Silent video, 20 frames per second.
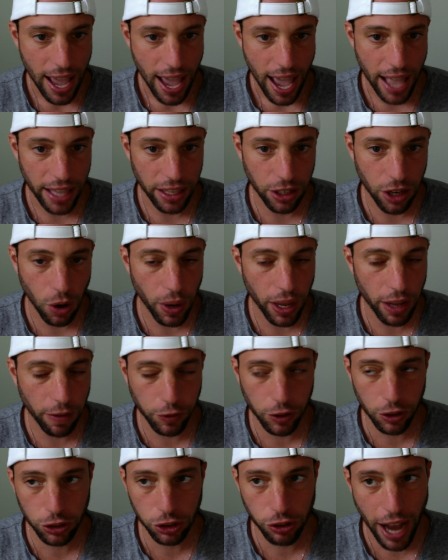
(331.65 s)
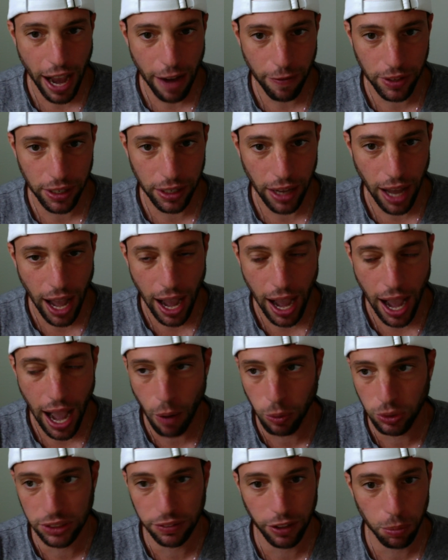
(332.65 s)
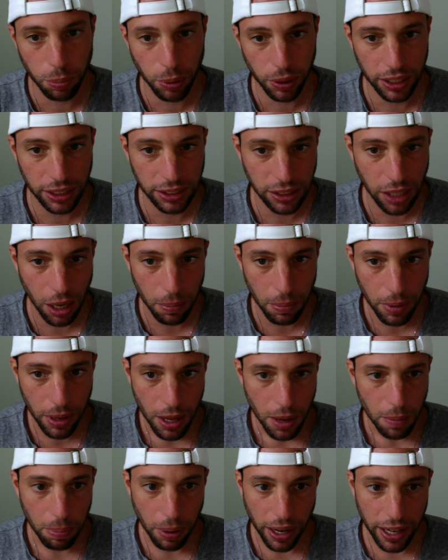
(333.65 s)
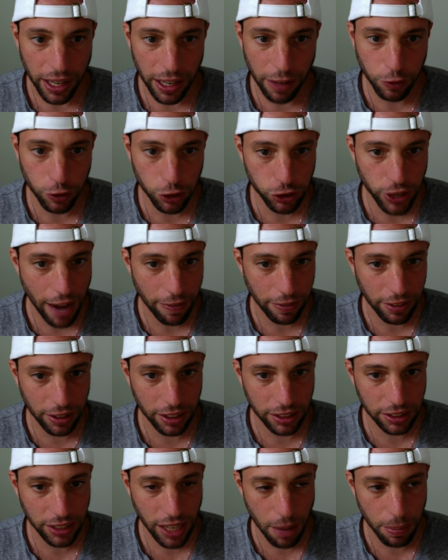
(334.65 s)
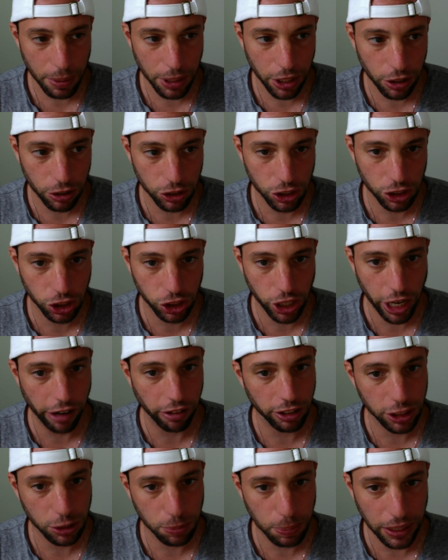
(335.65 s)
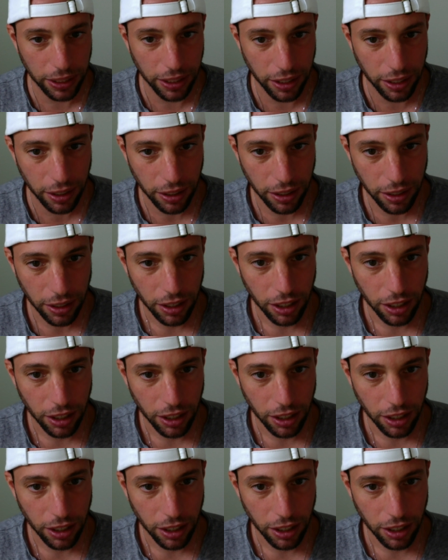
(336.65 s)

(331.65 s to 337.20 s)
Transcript: And you know, if you're drafting, I, I wasn't going to bring this up, but if you're drafting this time of year, just generally speaking,